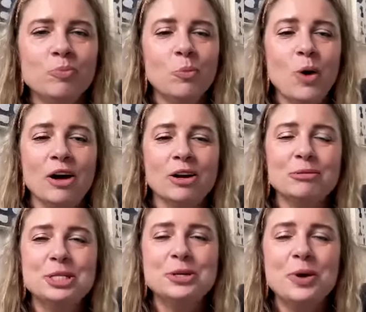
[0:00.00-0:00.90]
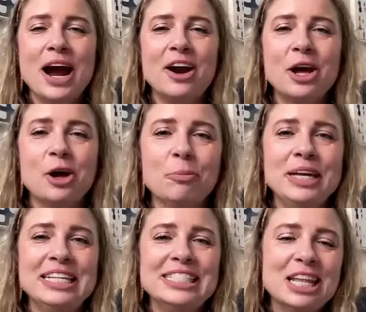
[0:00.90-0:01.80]
Welcome to our
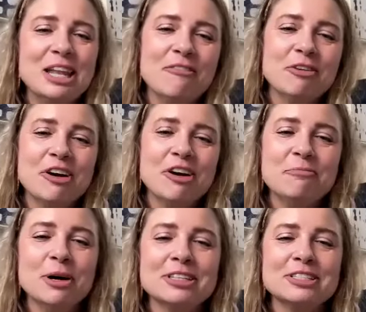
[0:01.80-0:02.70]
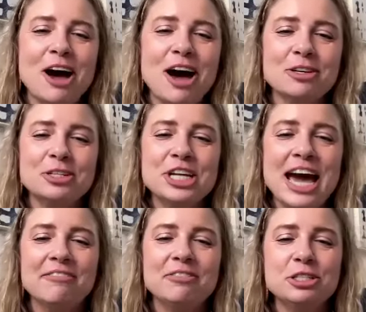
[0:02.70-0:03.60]
LB's The Lover of Books author
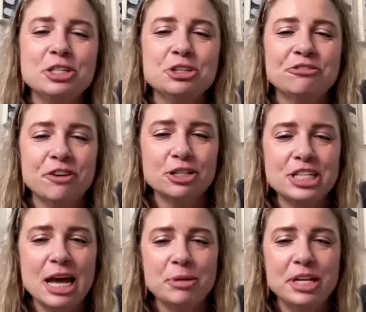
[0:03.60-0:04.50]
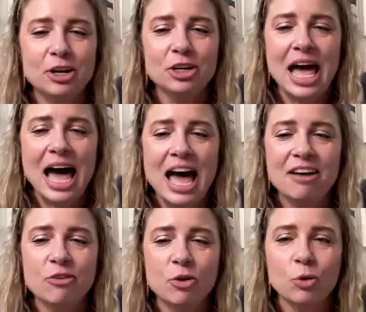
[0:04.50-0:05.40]
chat. If this is your first time here
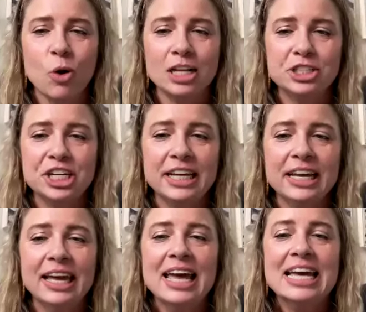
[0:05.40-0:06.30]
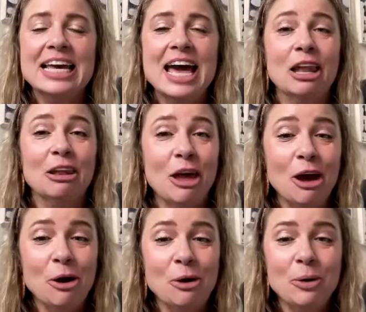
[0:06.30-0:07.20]
live or watching,
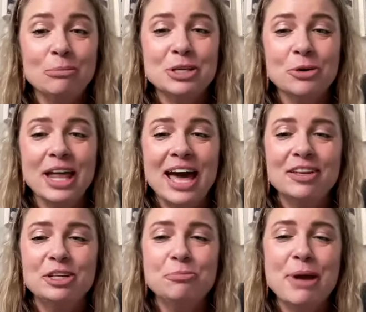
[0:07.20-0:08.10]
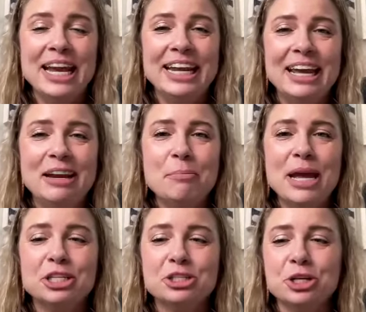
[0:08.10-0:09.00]
hello. I'm so glad that you made it.
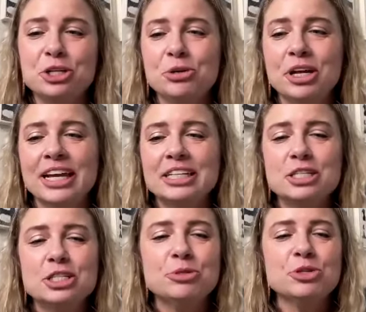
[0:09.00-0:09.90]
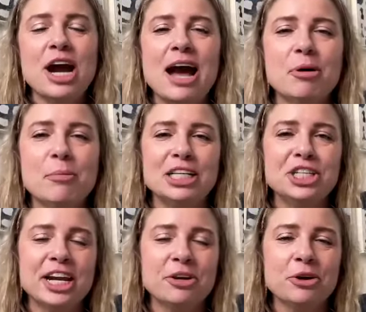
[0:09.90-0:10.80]
Make sure you click to subscribe on my
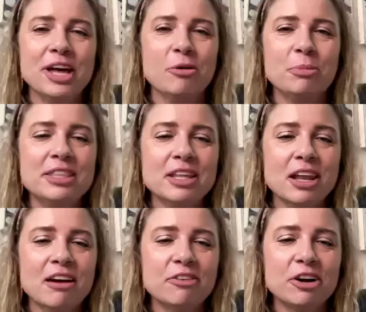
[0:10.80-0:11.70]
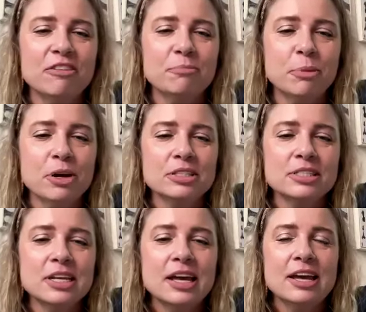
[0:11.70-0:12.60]
channel, LB The Lover of
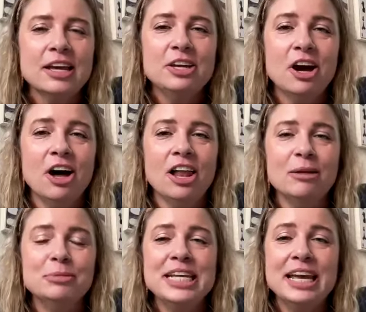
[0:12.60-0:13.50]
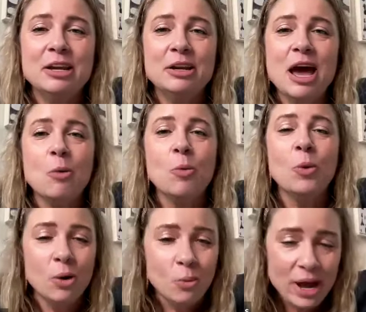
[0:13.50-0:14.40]
Books. Y'all, I'm 10
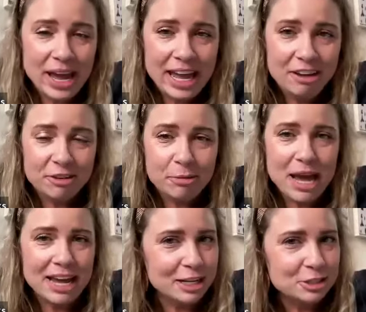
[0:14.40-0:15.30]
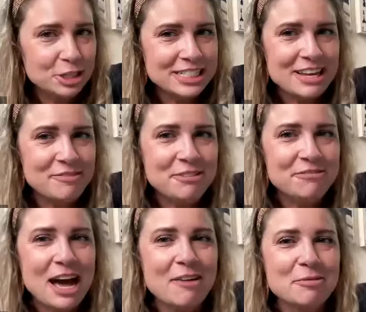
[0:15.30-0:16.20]
away from
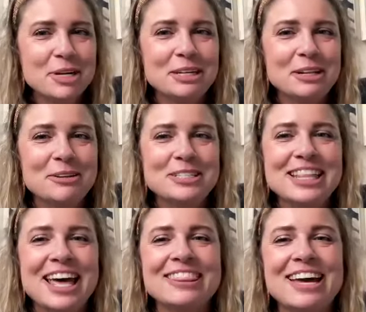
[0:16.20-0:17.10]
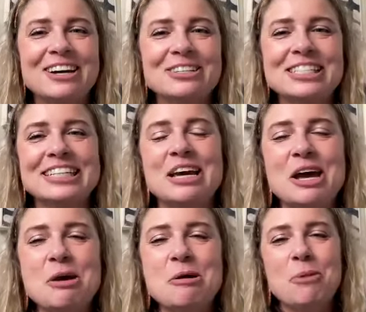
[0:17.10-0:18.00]
975. I'm getting close to that 1,000
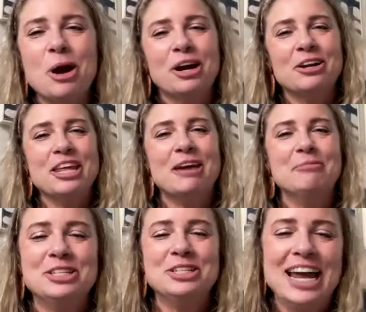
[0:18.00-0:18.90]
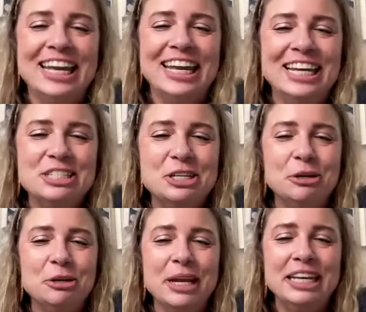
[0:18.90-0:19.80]
marker that I've been trying to get
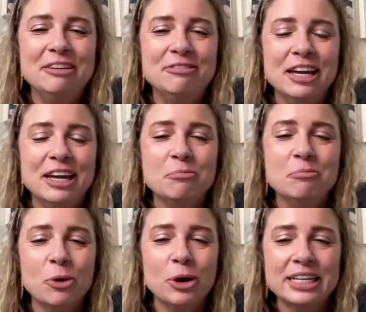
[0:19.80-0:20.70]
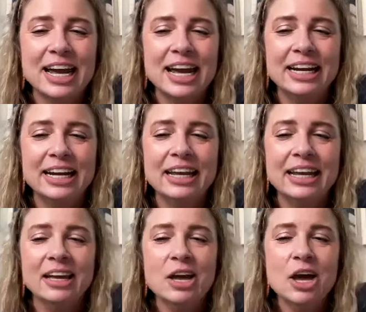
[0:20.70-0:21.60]
to. But even more
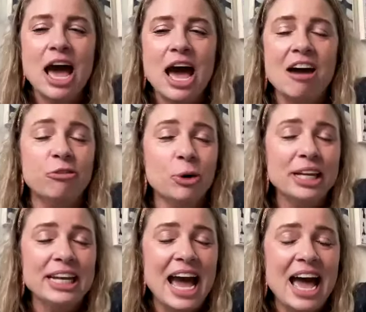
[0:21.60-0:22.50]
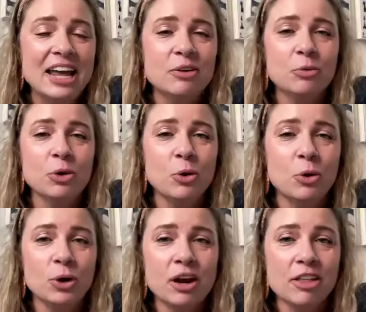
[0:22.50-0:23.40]
exciting, I have 49
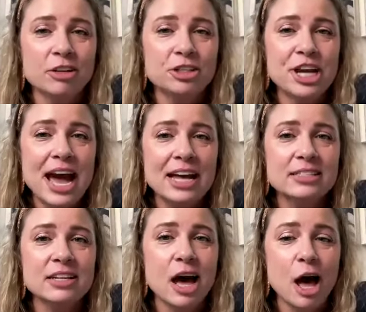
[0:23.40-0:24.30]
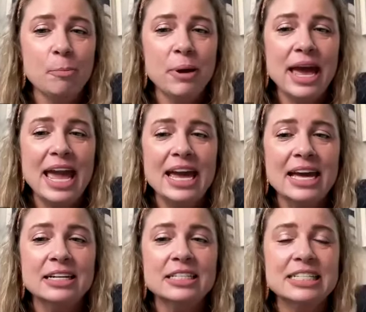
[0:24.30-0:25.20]
recorded author chats up
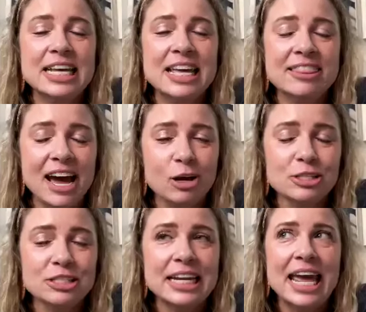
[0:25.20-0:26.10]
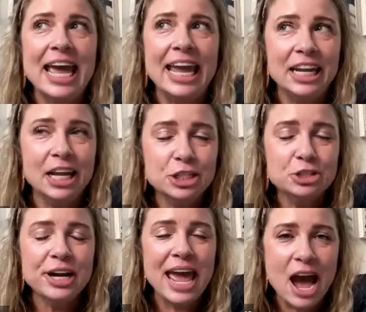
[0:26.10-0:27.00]
and
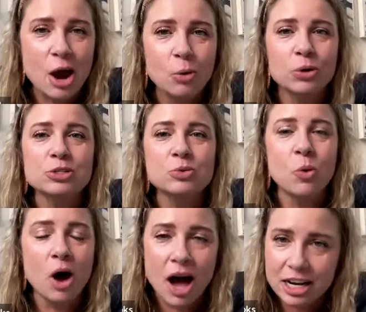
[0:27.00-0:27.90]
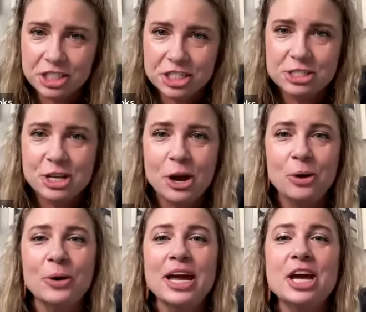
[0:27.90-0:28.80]
10,800 hours watched.
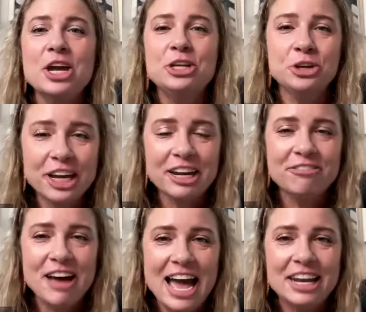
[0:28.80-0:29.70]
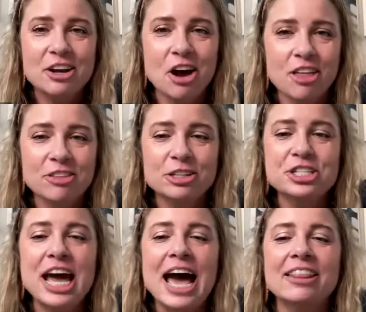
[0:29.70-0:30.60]
So you're going to find an author
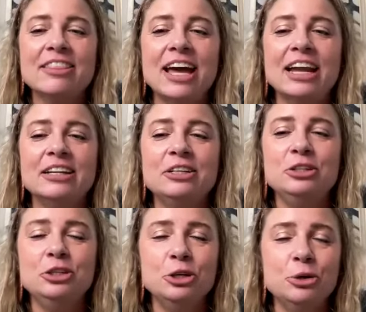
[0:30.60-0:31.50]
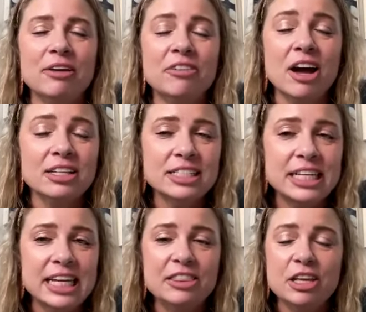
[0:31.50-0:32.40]
chat that you have not
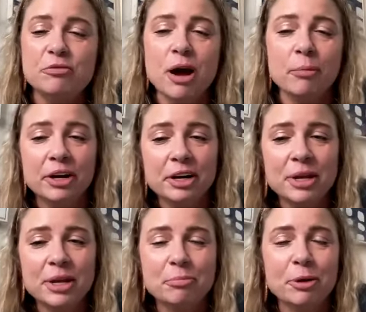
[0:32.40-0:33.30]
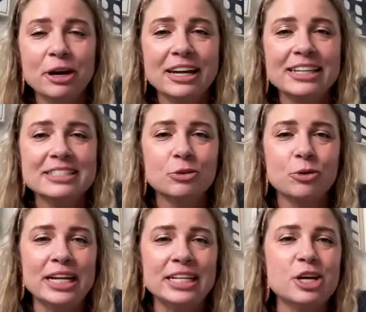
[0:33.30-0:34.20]
seen, that you probably already read the book, and it's
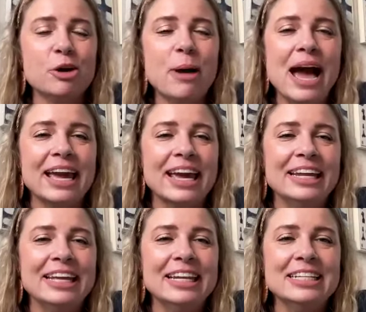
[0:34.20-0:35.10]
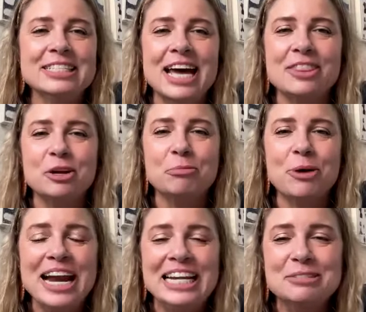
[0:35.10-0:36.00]
great to go back and get inside their
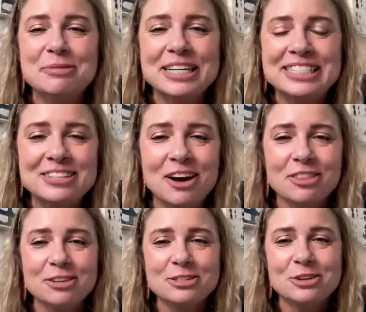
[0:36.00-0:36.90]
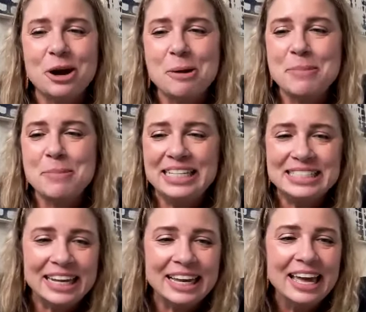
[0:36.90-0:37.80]
brains because these authors are
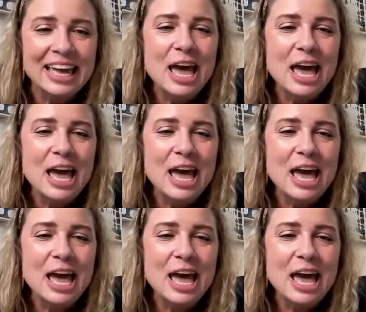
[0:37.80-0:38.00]
amazing.